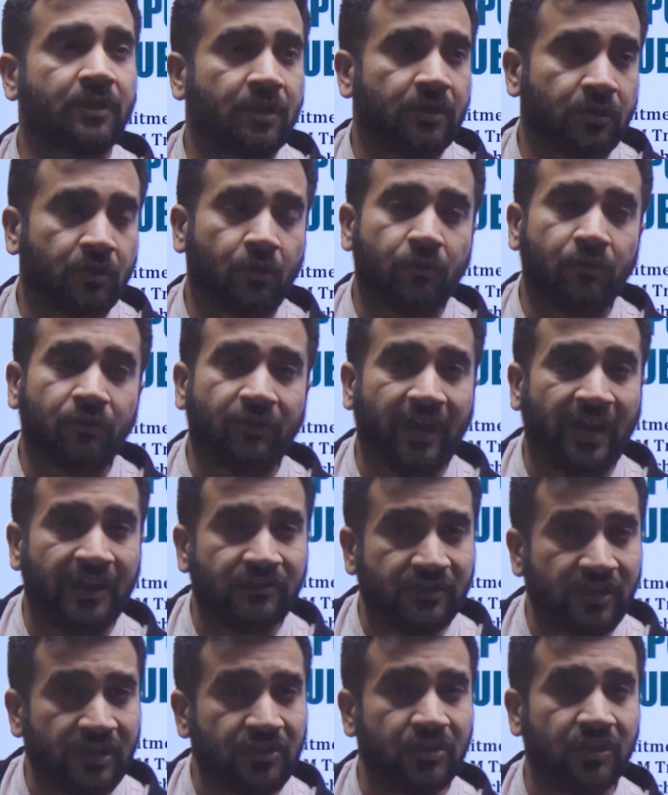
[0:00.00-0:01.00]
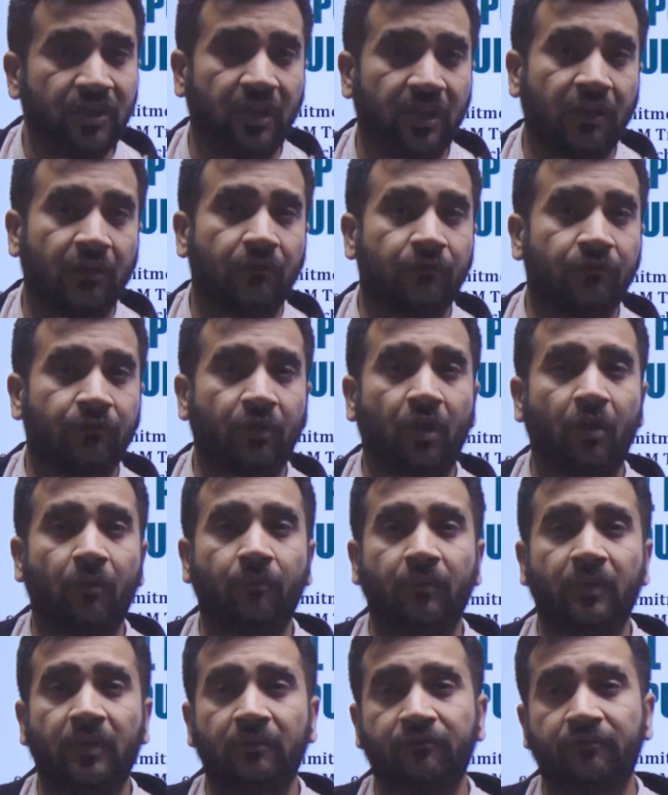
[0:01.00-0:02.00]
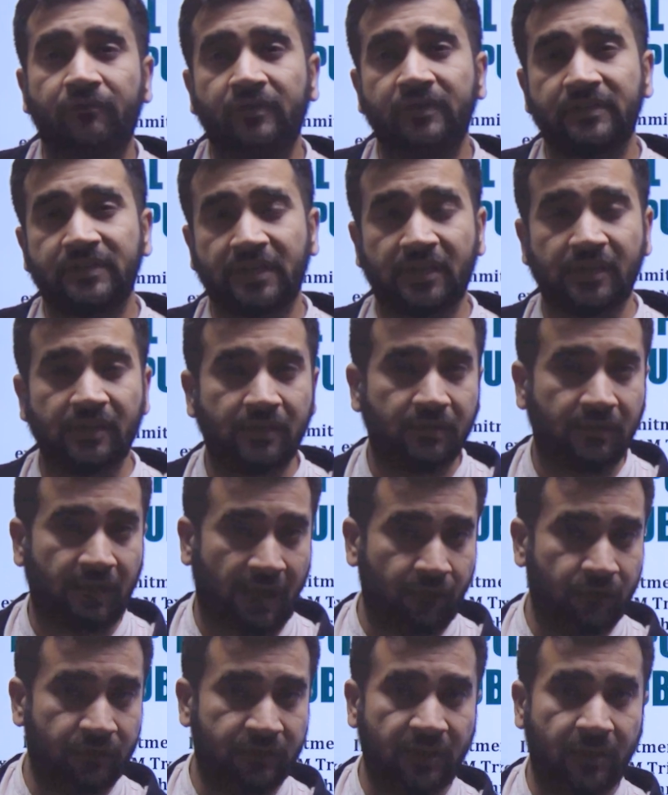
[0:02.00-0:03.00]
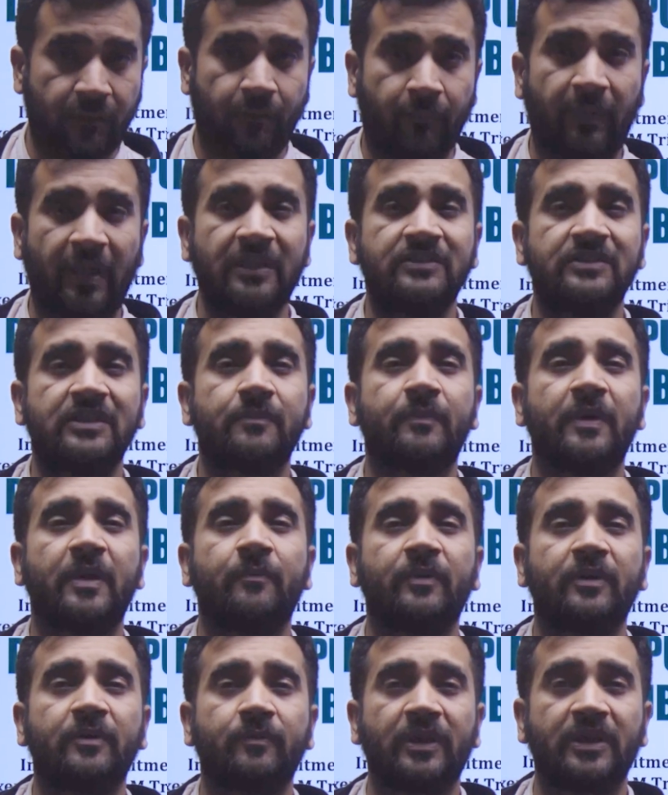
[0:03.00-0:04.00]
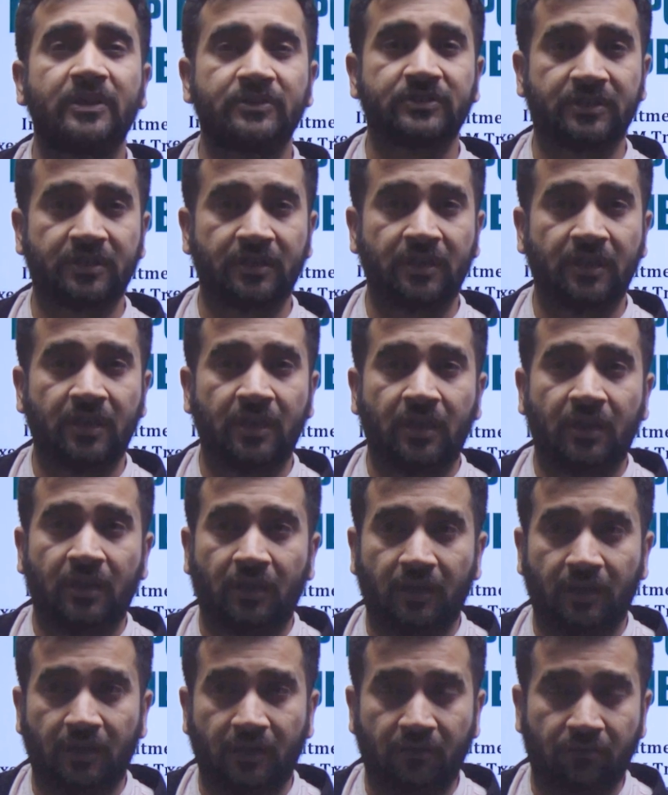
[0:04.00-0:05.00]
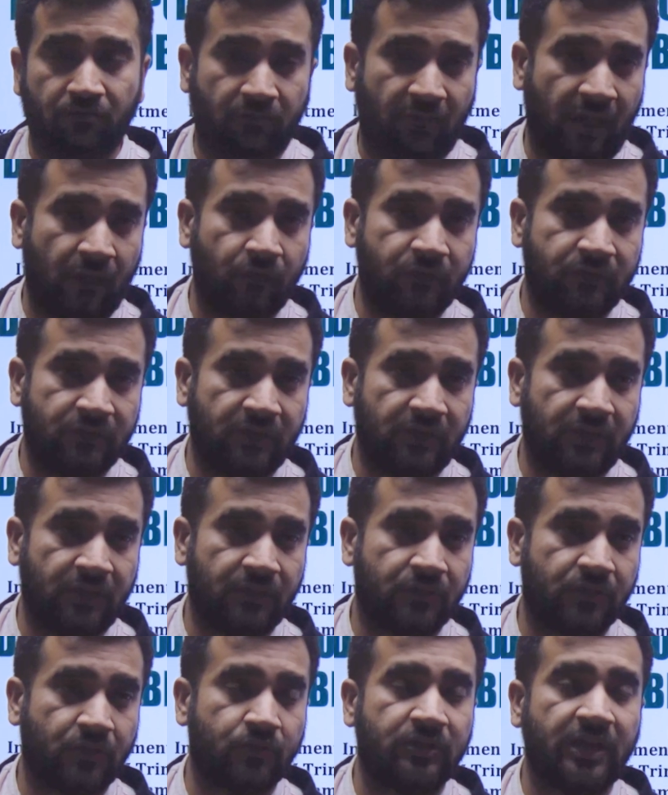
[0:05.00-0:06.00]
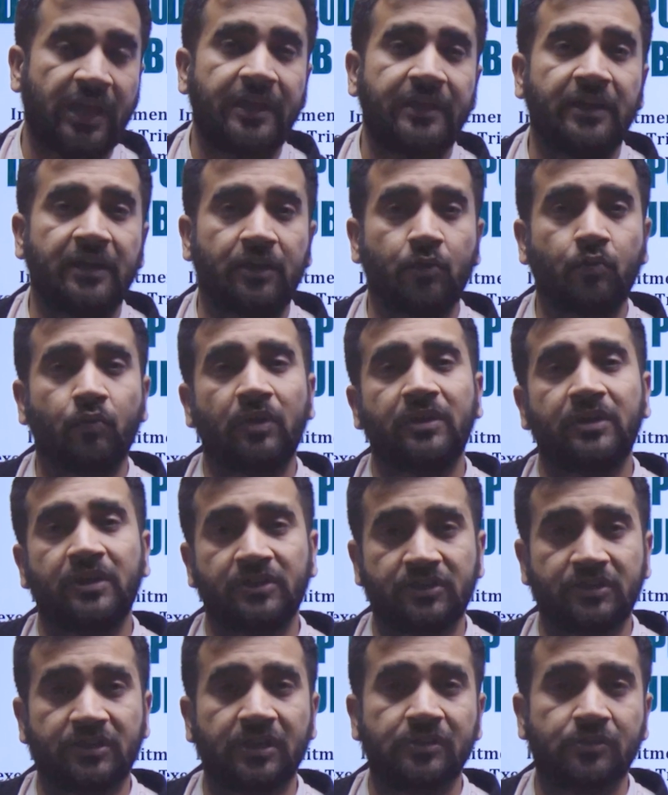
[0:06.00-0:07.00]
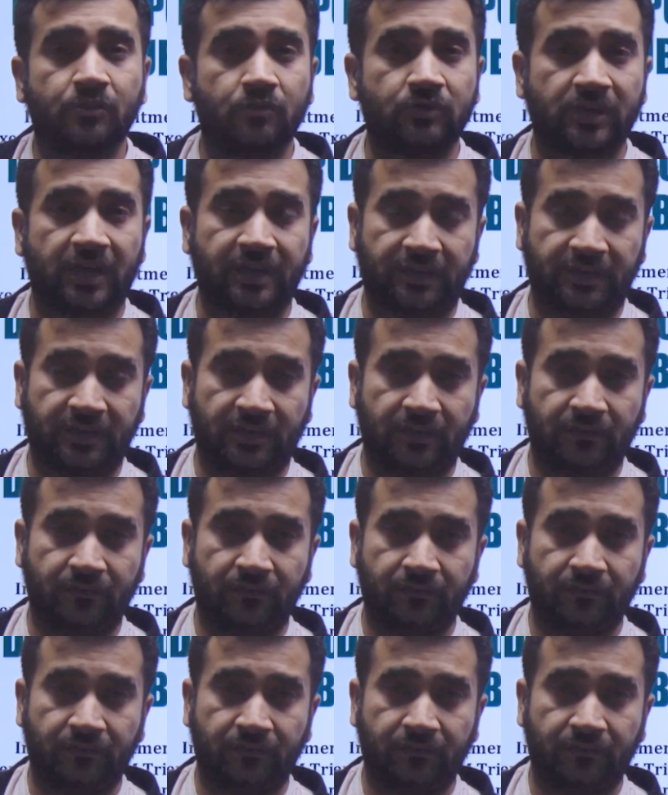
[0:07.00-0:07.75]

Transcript: transitioning from a physical, I would say, pencil paper based, I would say, society to a digital society.